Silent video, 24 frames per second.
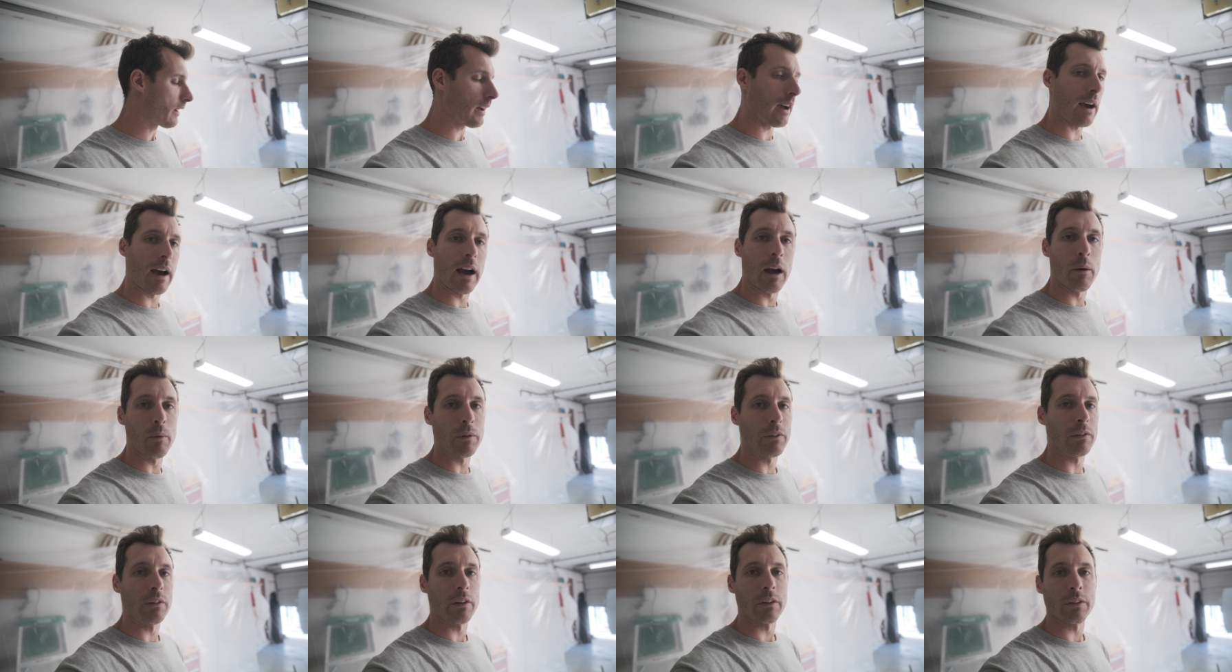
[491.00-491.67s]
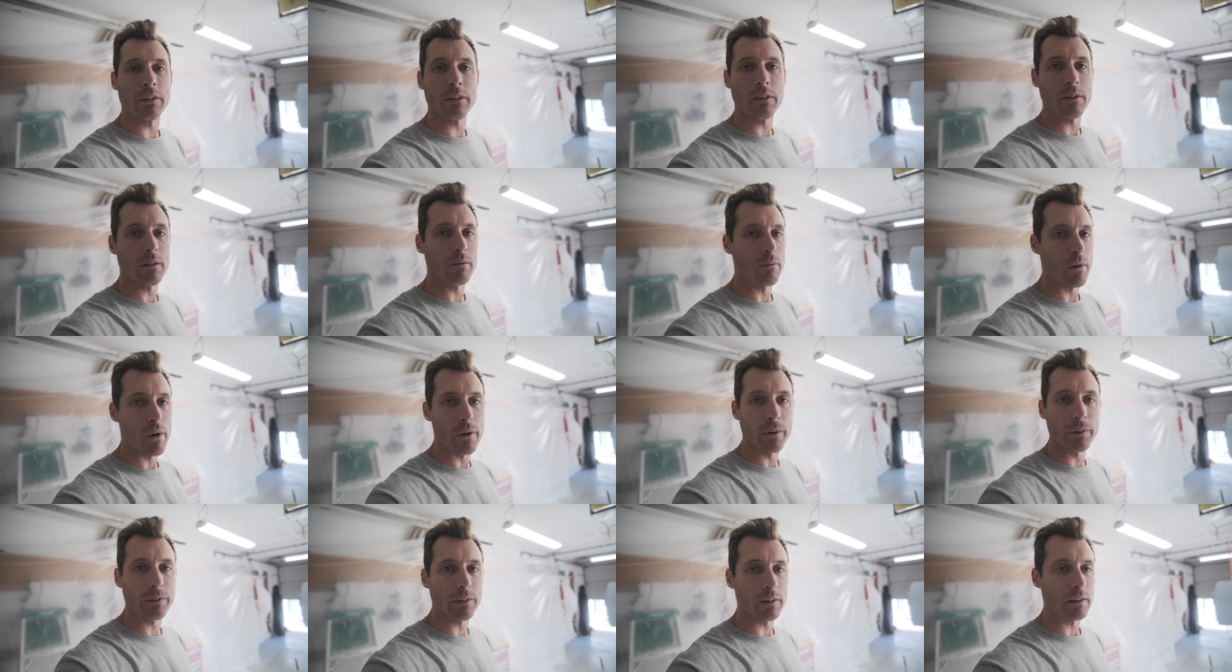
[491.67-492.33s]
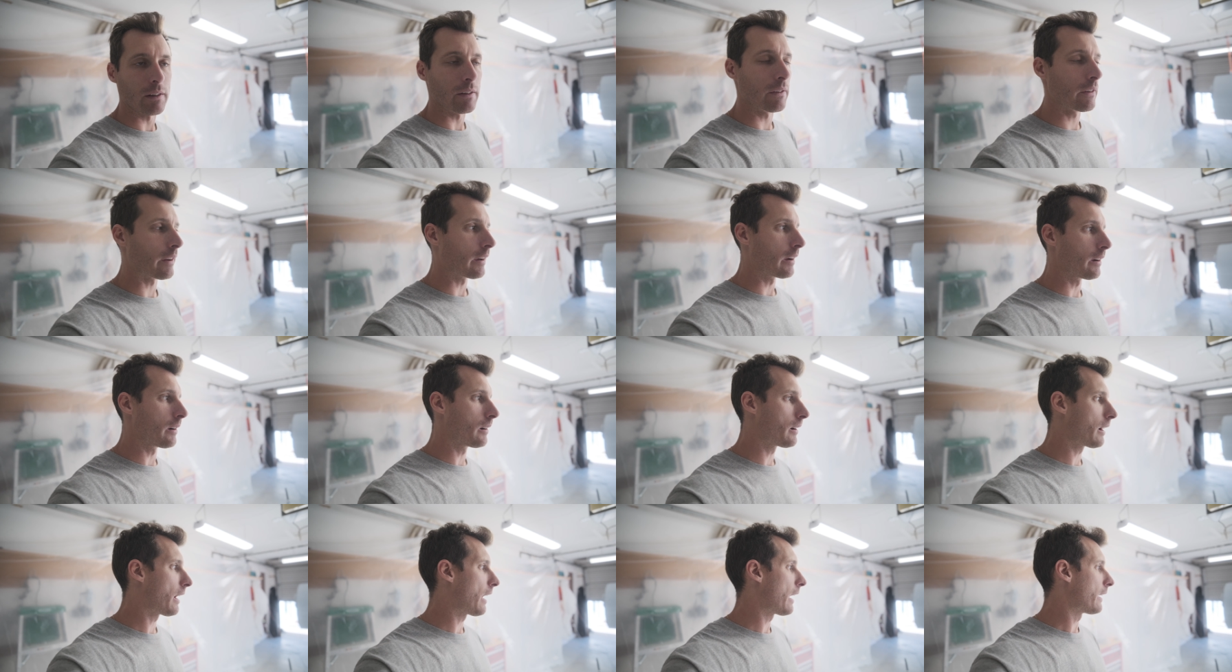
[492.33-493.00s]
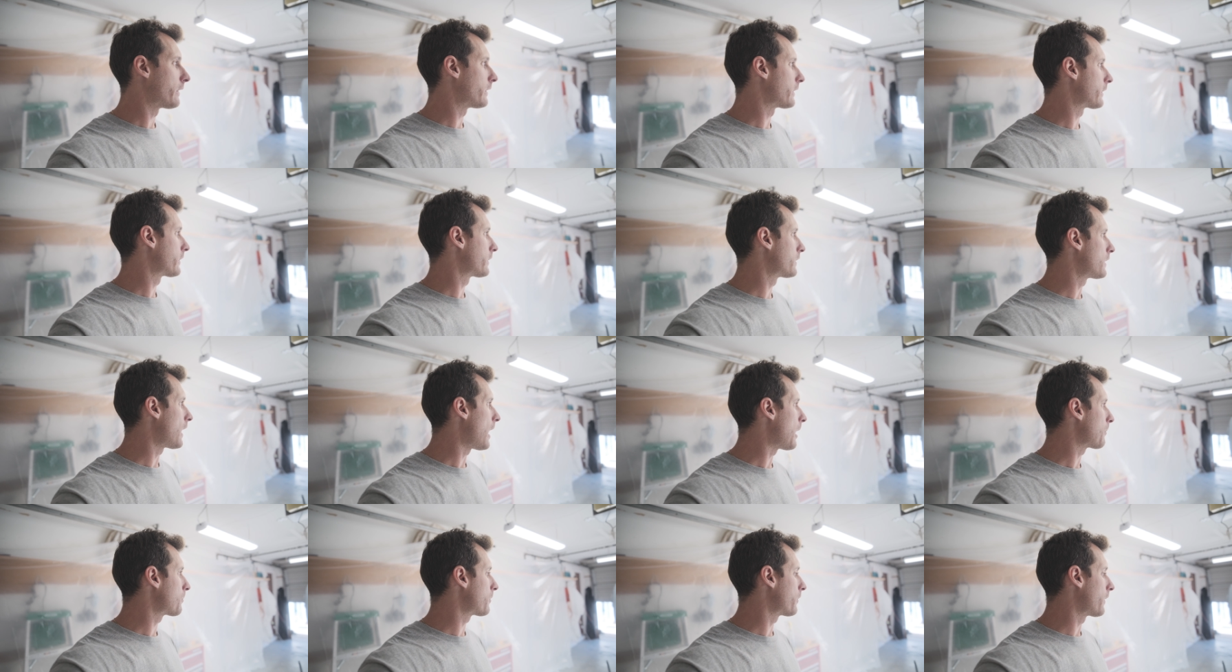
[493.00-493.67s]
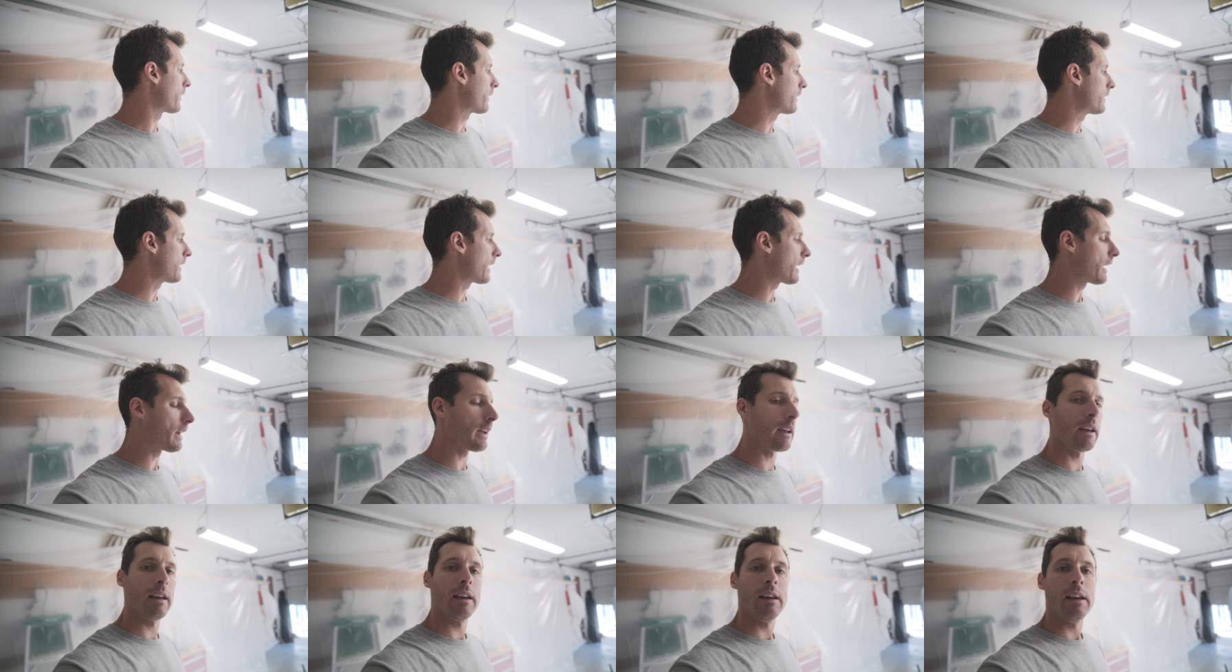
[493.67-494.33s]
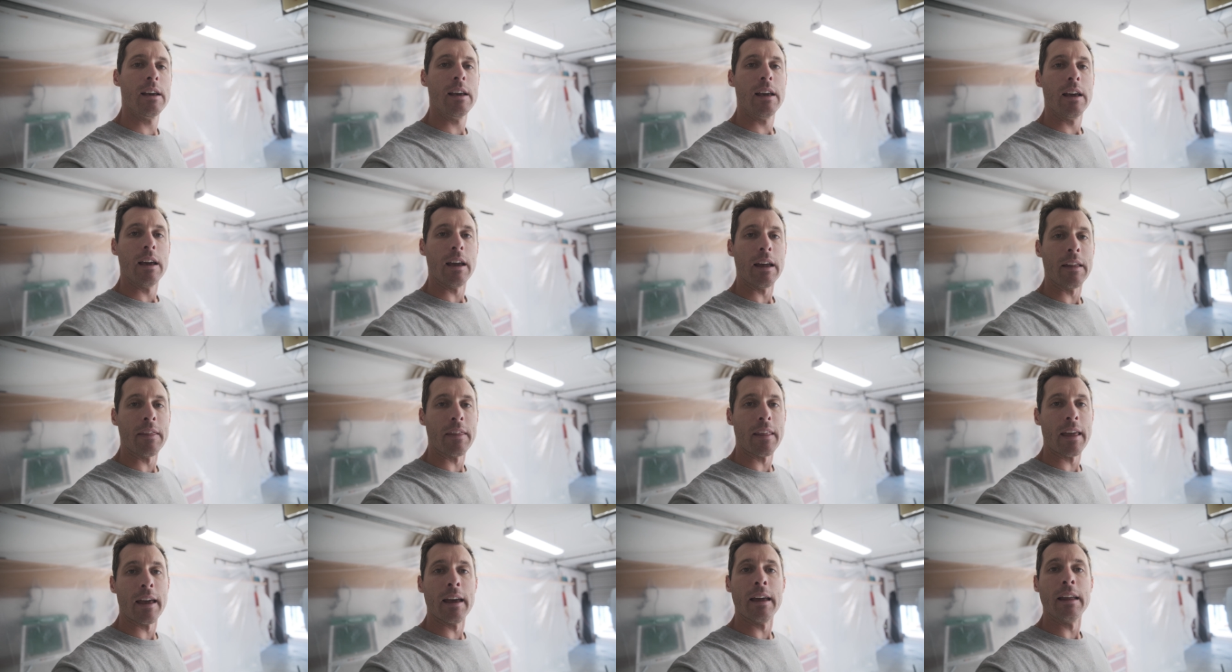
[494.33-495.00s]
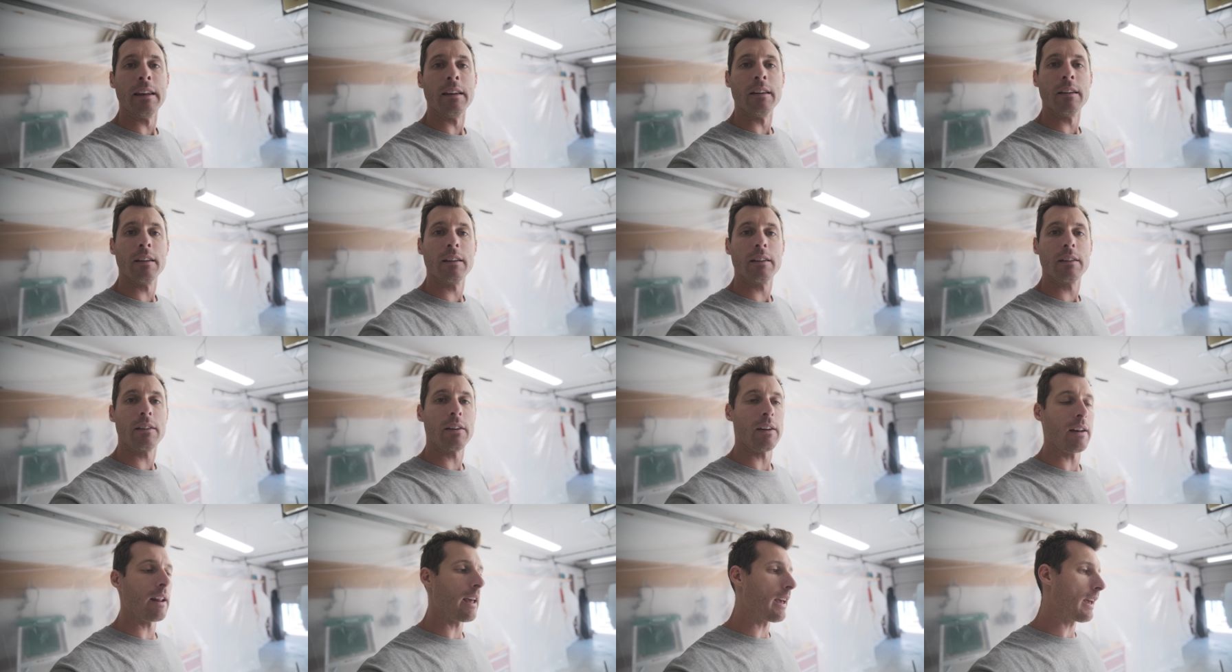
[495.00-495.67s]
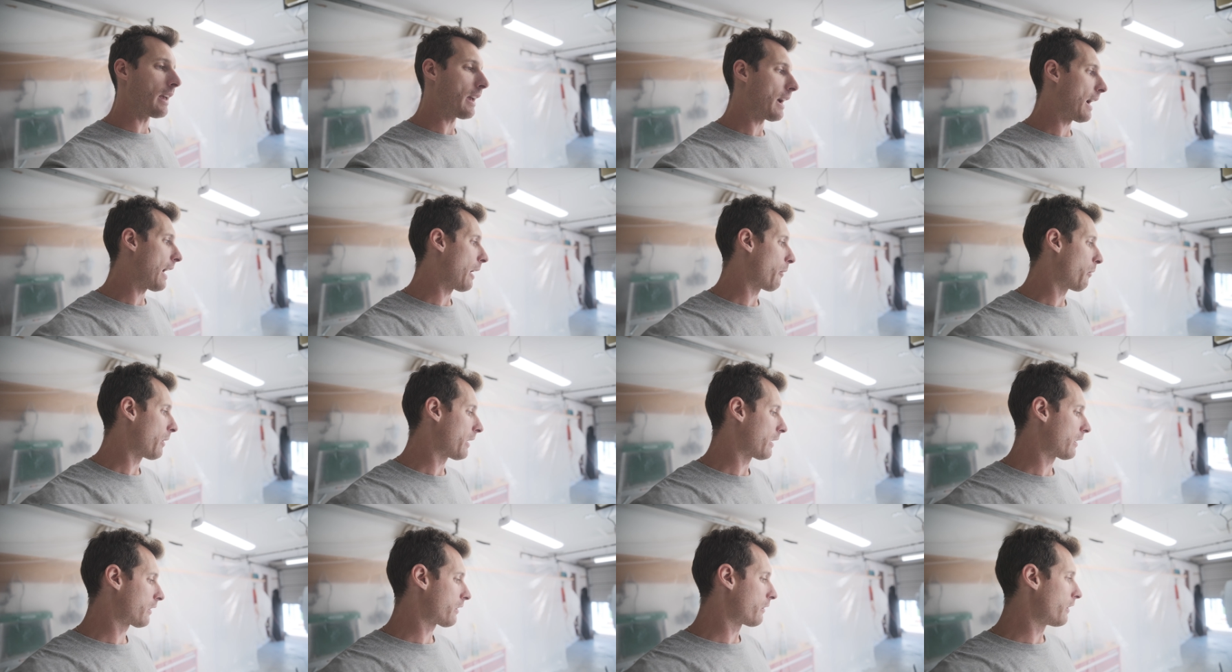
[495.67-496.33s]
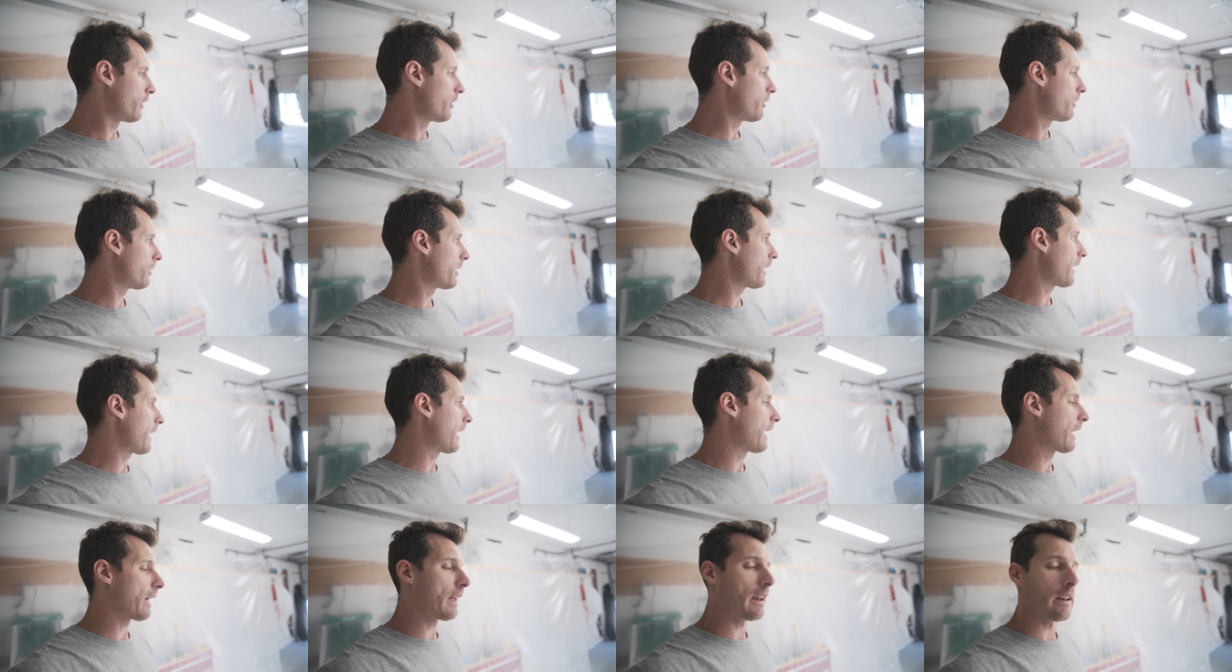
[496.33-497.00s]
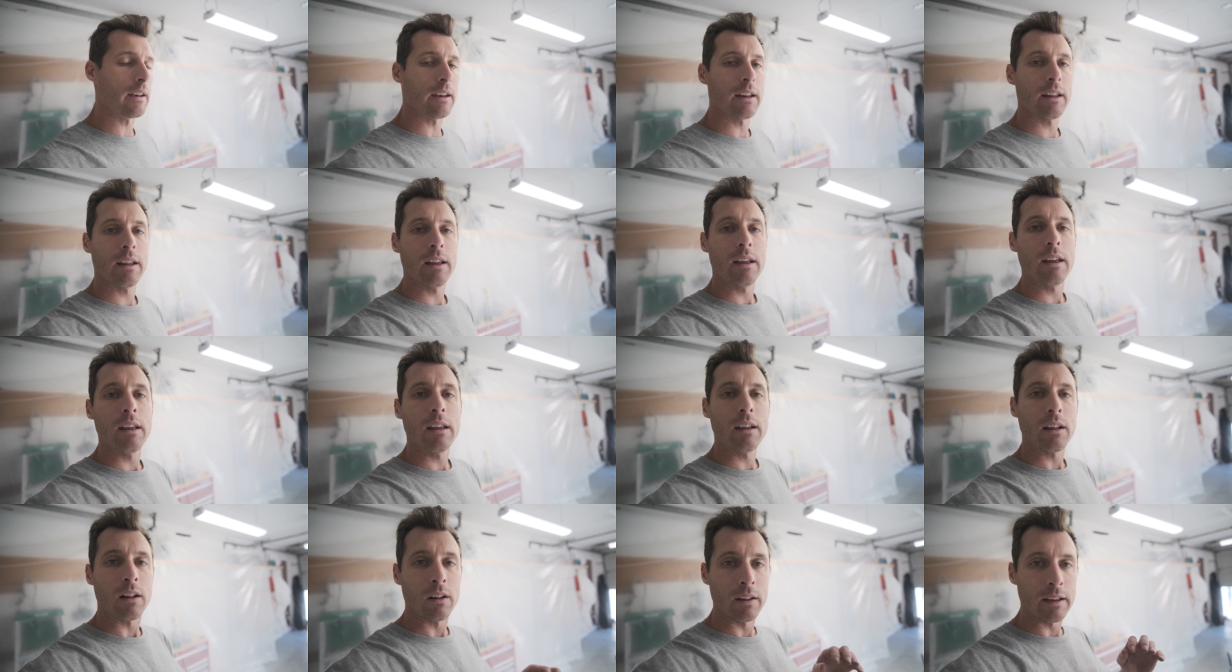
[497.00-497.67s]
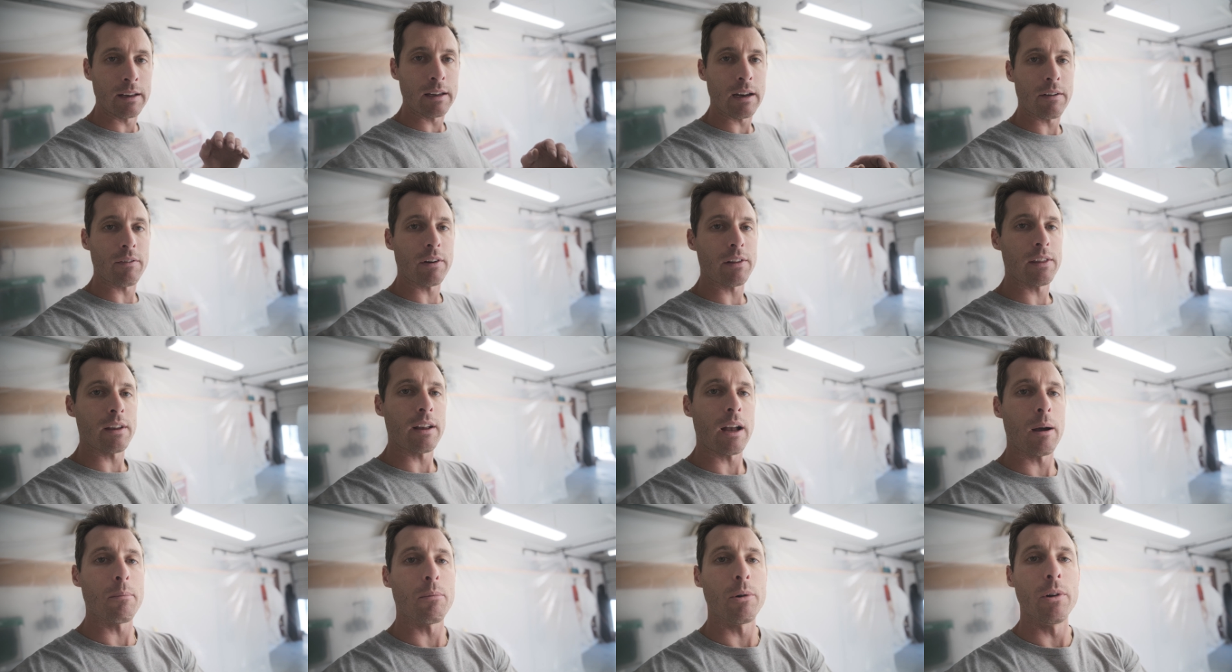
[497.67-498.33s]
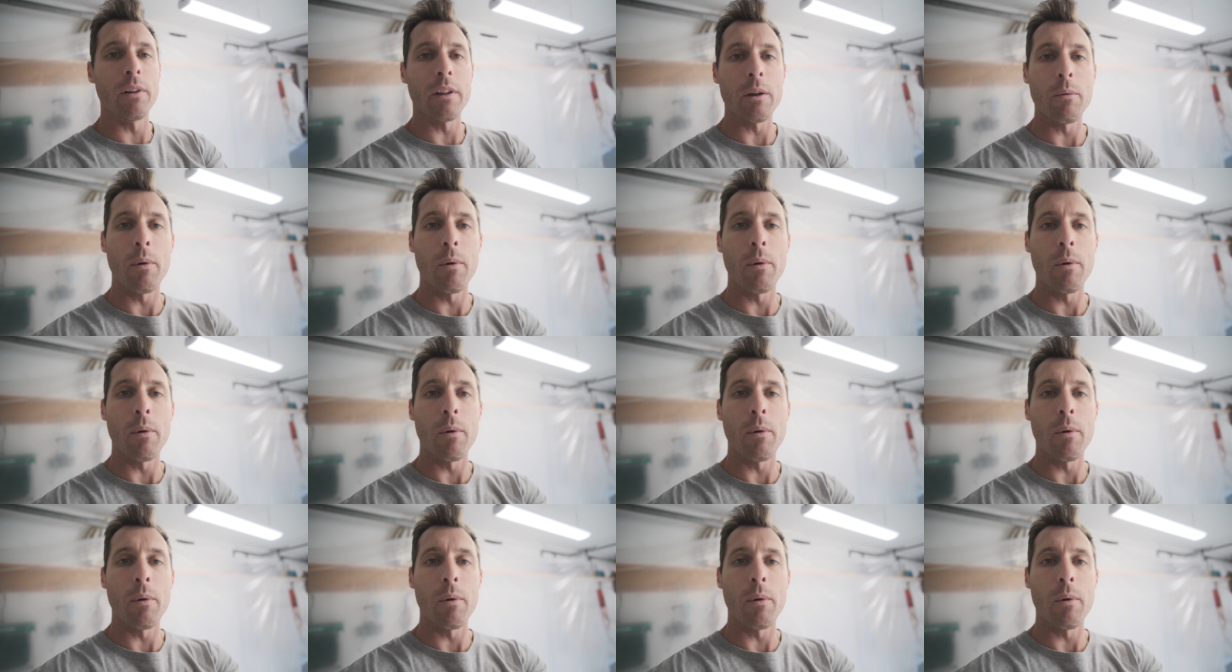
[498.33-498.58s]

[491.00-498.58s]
I was just roasted, so I just stopped for the day. And then today I went through and cleaned everything up really